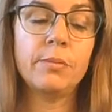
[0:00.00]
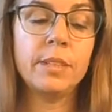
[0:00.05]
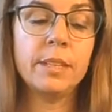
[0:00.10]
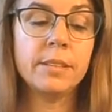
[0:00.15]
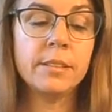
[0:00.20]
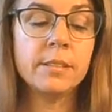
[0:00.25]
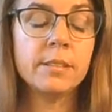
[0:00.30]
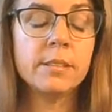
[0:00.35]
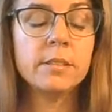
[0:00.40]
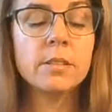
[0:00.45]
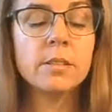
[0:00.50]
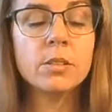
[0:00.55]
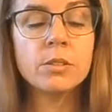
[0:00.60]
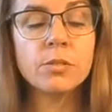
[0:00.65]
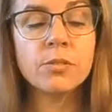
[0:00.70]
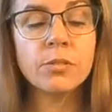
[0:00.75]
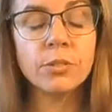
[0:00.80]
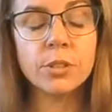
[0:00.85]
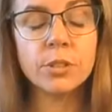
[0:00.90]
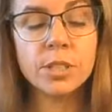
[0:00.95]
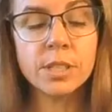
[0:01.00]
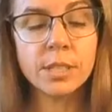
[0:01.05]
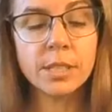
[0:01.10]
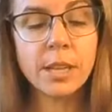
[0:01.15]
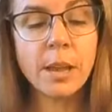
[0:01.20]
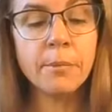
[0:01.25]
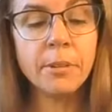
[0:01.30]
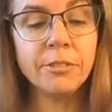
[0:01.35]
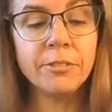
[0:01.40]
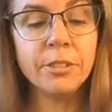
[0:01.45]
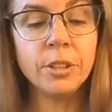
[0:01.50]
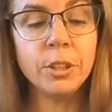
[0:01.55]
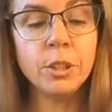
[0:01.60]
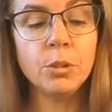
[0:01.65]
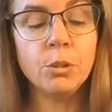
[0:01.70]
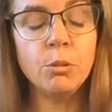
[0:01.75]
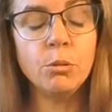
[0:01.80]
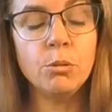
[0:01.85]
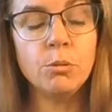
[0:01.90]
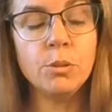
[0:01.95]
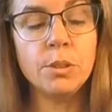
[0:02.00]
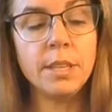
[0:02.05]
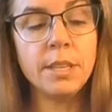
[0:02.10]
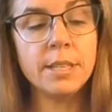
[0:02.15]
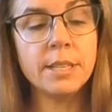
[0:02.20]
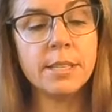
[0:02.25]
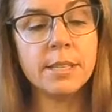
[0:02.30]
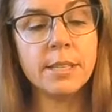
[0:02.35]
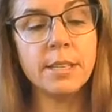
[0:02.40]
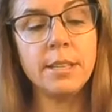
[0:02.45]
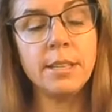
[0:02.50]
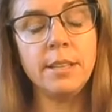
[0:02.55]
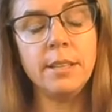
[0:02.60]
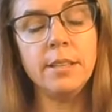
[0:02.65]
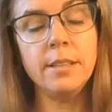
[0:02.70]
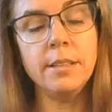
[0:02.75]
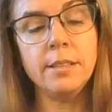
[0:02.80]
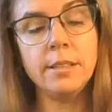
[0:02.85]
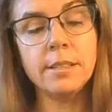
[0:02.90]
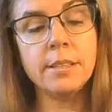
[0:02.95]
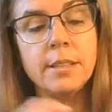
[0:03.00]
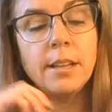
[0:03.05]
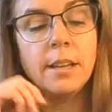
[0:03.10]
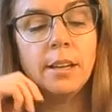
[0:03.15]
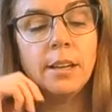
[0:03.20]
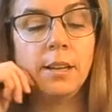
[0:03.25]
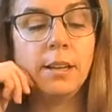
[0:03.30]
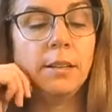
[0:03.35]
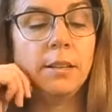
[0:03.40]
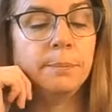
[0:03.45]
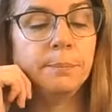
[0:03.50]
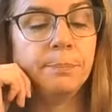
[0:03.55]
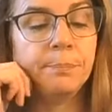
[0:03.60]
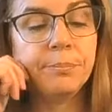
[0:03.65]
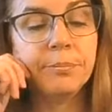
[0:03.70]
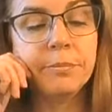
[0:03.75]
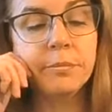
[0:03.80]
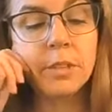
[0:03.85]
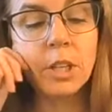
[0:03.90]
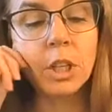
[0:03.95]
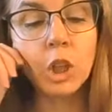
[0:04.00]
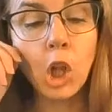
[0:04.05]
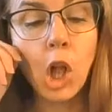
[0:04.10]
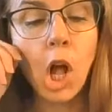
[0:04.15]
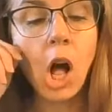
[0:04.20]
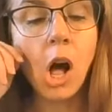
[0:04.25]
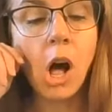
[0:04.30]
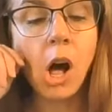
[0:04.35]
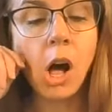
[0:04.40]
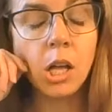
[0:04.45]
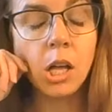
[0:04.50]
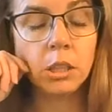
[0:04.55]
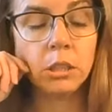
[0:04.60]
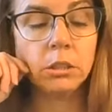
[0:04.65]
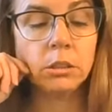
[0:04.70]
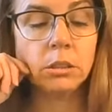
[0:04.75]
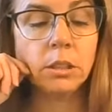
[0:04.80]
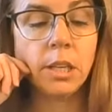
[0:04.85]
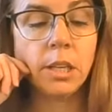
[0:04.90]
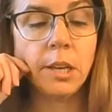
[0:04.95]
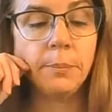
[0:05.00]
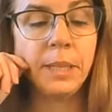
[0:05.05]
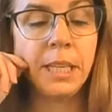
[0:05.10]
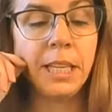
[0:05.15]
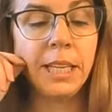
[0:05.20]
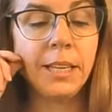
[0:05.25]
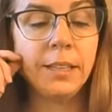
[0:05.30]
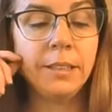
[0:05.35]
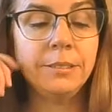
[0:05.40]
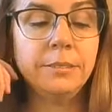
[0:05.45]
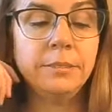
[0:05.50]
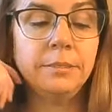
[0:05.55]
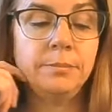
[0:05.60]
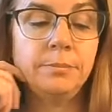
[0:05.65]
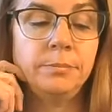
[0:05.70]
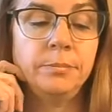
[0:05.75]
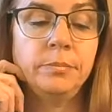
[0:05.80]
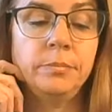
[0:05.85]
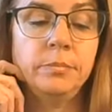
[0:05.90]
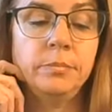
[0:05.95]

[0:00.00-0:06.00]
this for some of you this is um, the law coming in